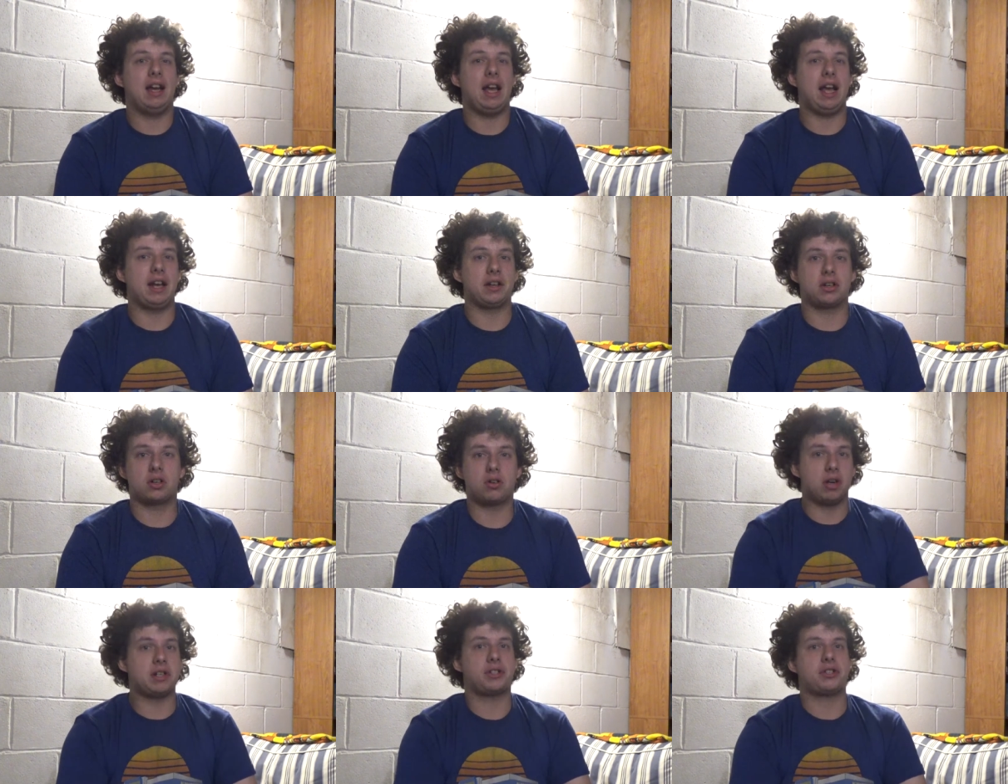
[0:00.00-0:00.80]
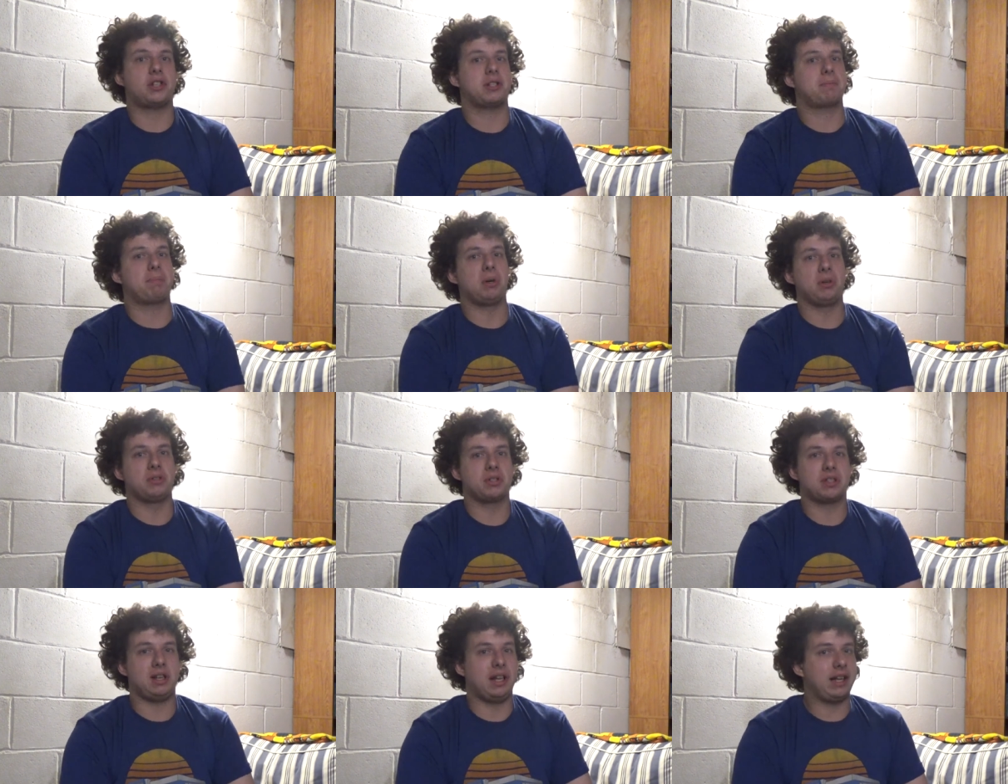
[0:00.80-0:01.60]
and Chris just
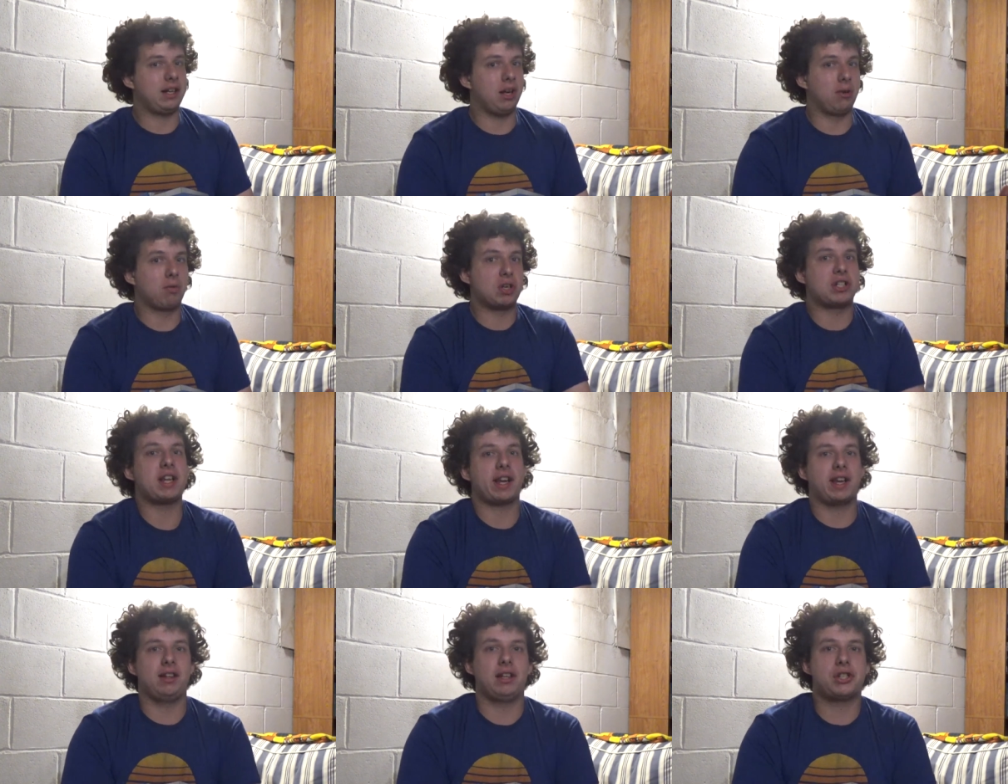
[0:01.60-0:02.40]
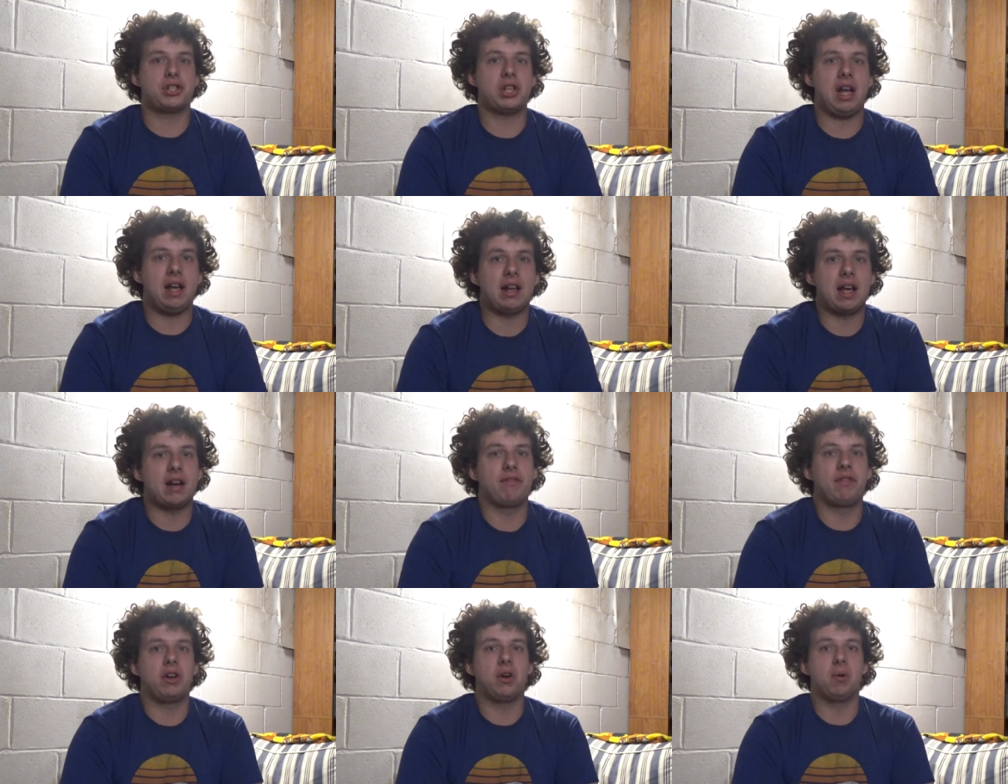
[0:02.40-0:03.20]
pulls like a ridiculous shot out
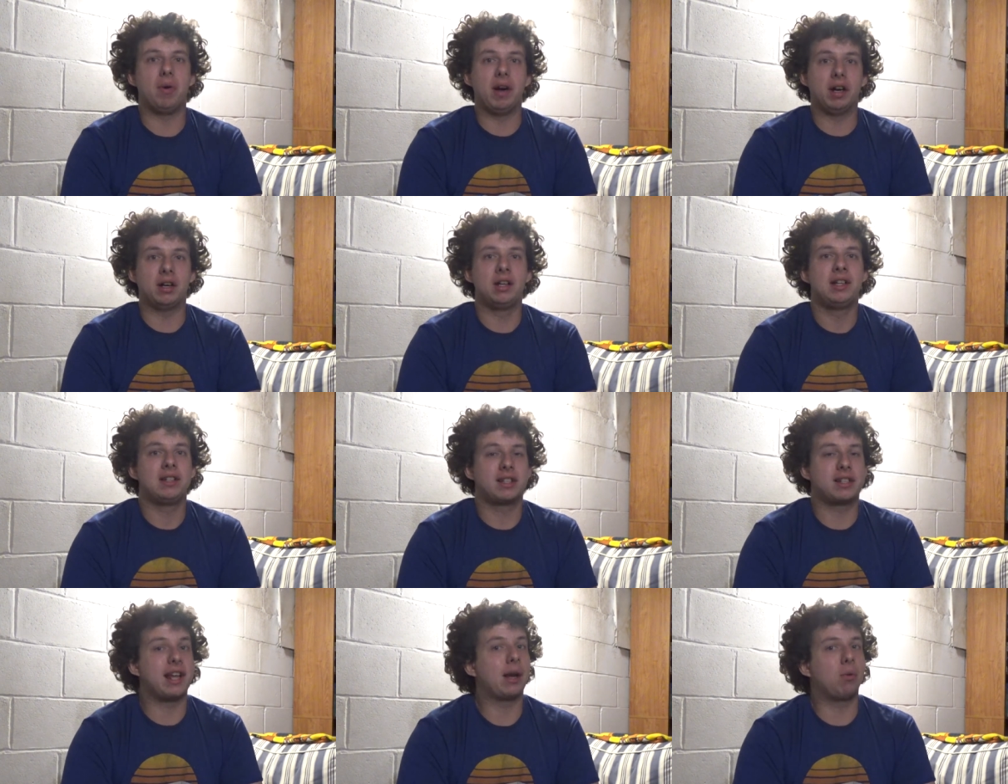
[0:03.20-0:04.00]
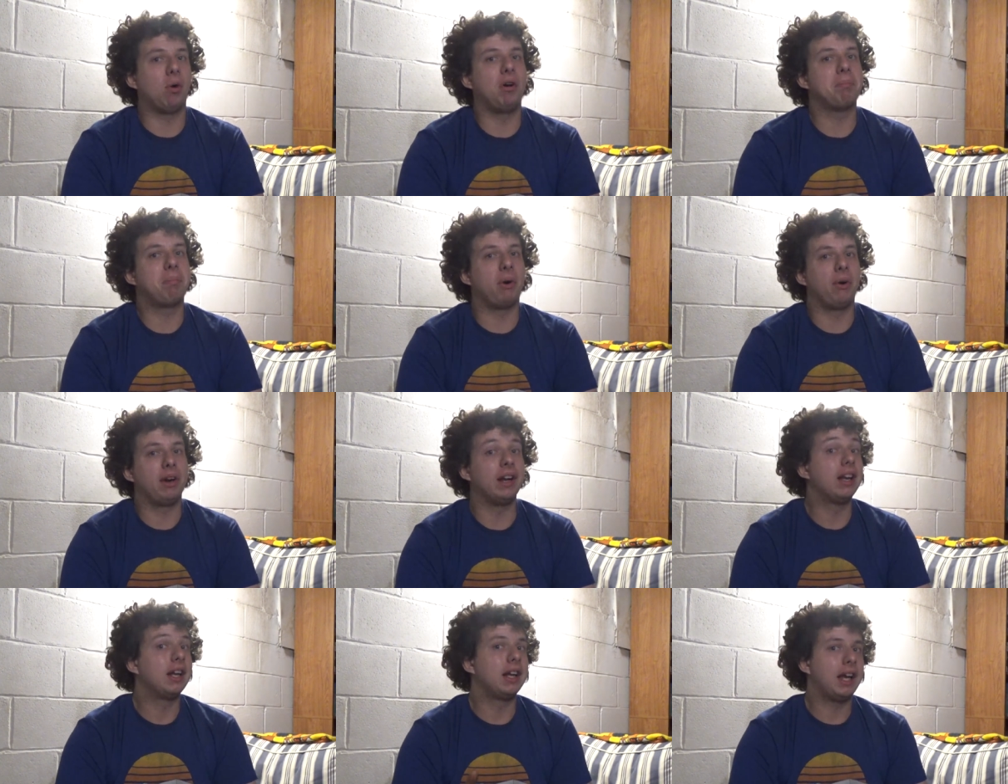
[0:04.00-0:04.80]
of nowhere to take one
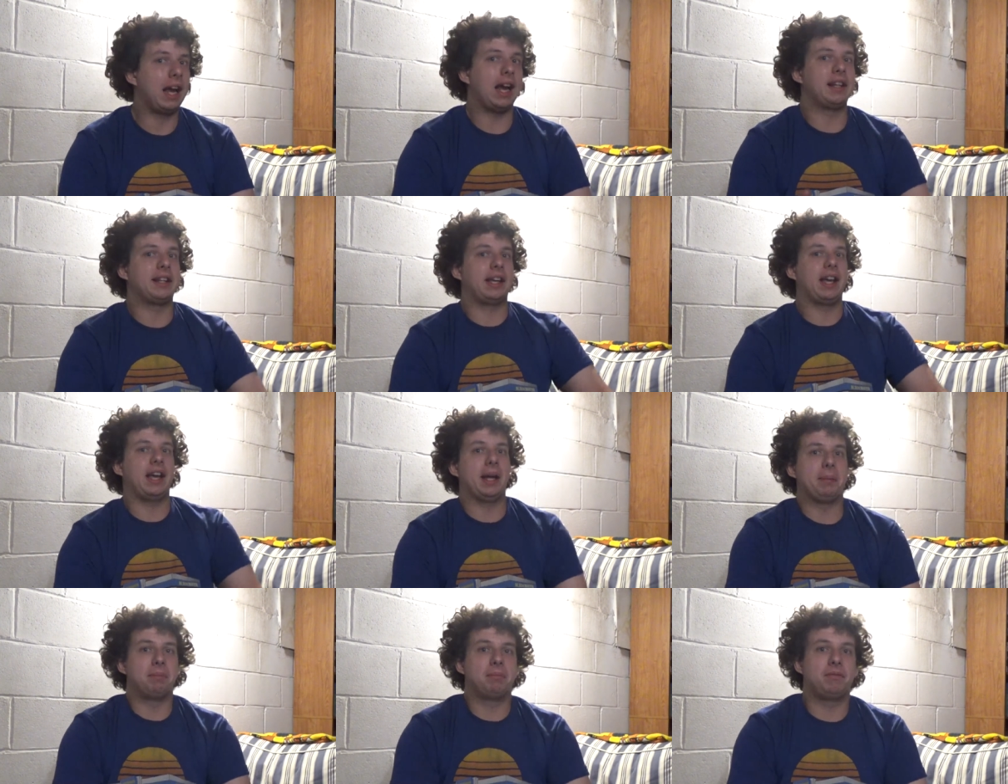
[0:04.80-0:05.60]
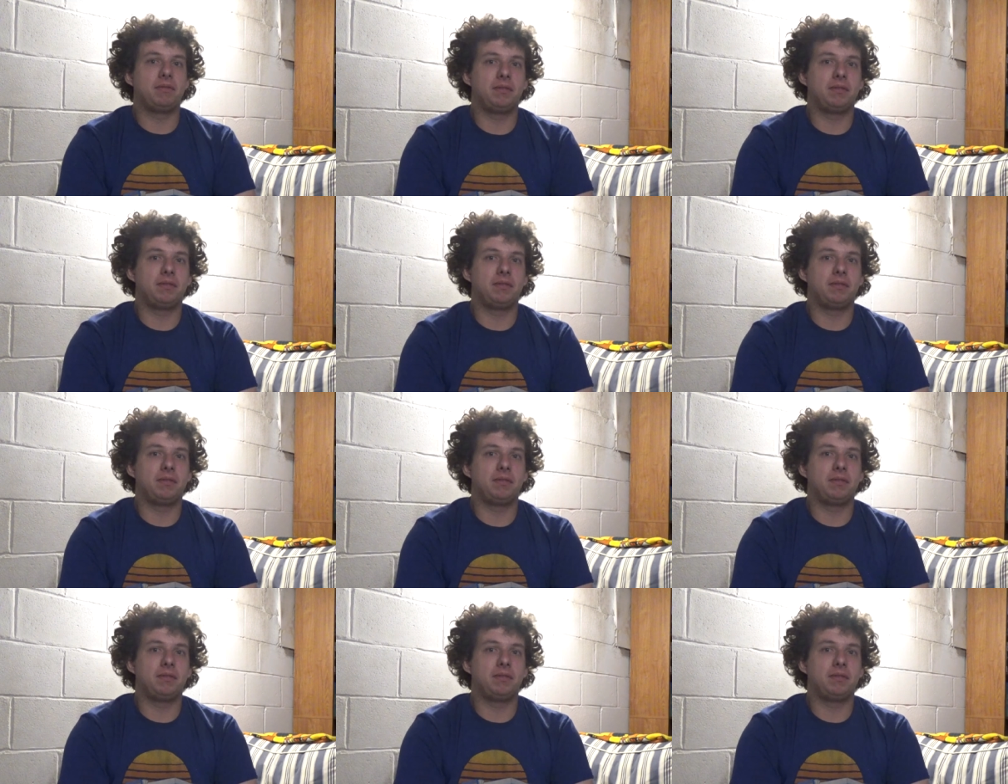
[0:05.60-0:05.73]
point and the game.